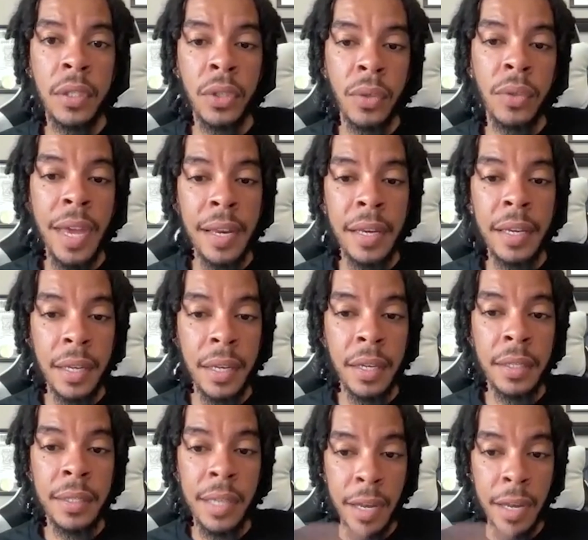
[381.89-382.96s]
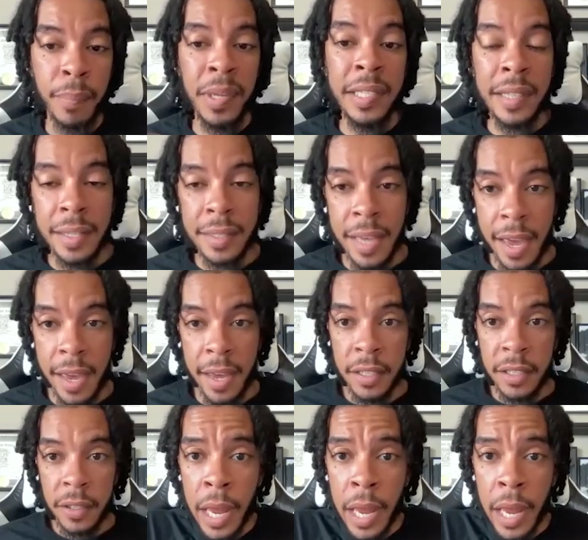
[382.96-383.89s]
do they need to complete their task?